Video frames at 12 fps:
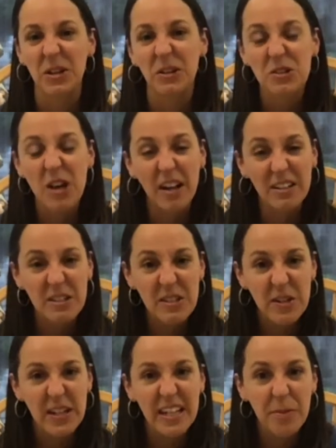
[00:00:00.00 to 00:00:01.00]
your child is
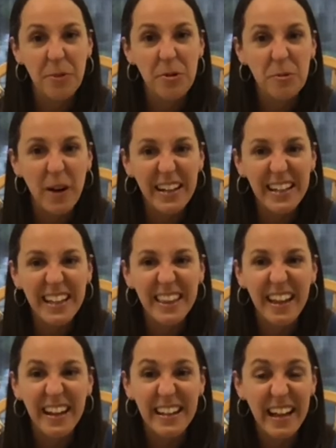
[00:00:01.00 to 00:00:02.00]
learning number one,
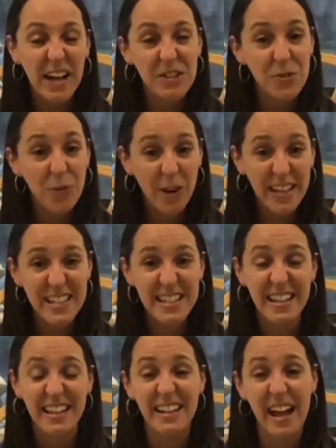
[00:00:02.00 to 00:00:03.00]
that he has a voice
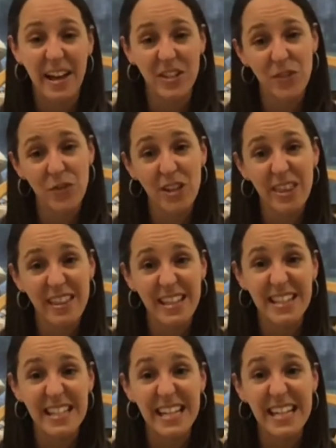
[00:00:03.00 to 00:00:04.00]
and can ask for the
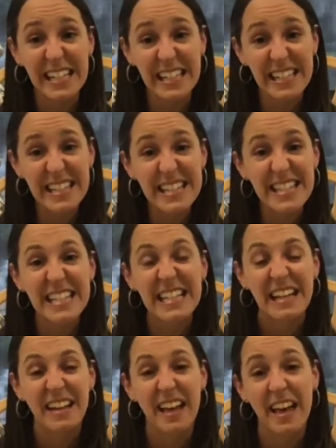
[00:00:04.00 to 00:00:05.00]
things that he needs.
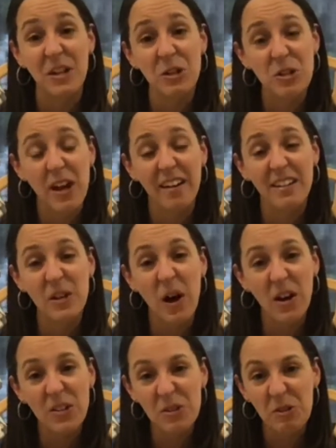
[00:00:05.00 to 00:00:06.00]
And your child is
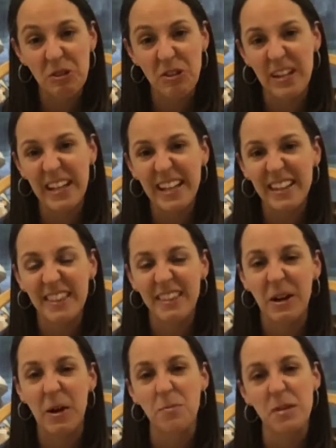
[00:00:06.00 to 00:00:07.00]
also learning that
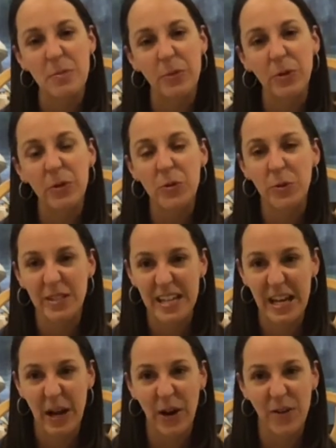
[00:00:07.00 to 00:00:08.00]
there are people who will
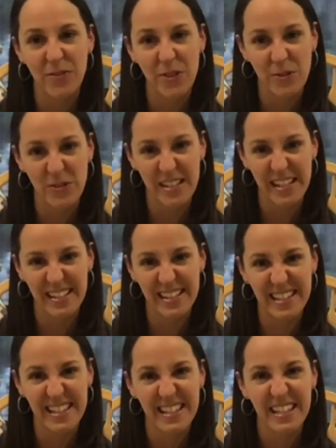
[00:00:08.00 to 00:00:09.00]
take care of those
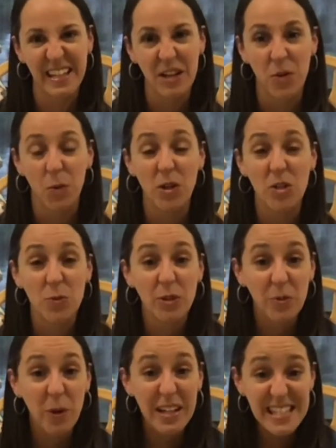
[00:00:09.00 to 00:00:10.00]
needs, which
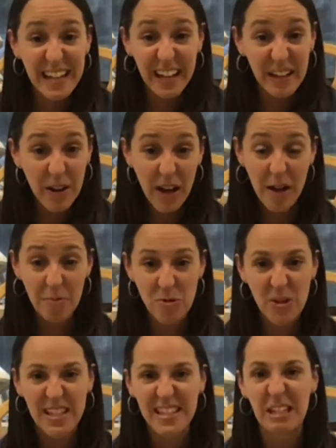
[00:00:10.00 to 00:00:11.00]
will one day um,
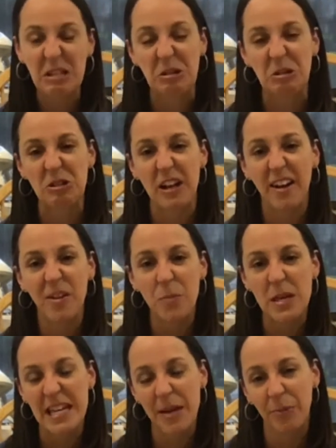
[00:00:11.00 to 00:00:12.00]
translate to your child
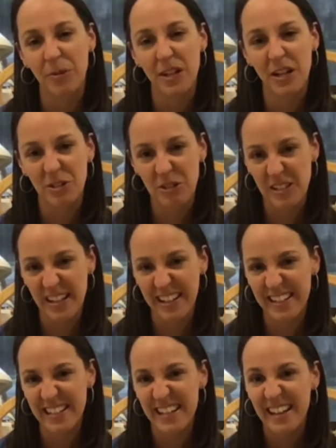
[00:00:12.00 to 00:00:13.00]
being able to
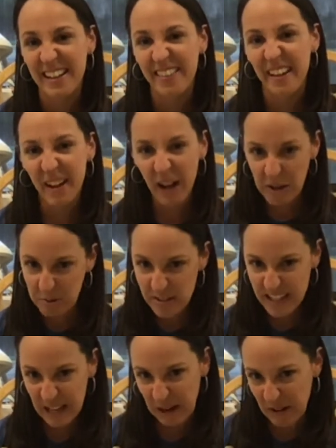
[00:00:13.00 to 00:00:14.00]
understand that God will
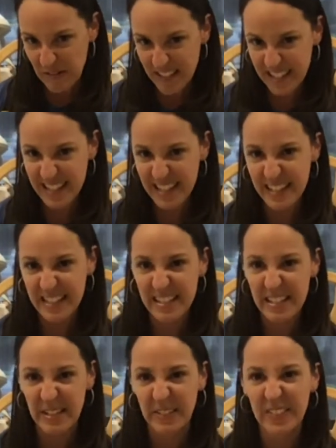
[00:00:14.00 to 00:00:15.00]
take care of his needs
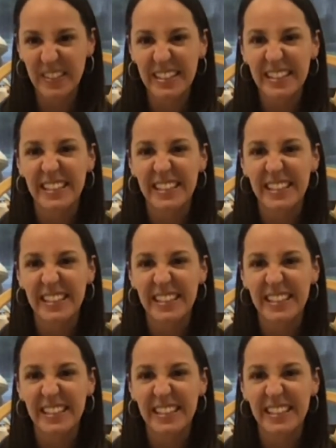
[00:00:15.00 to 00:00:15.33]
too.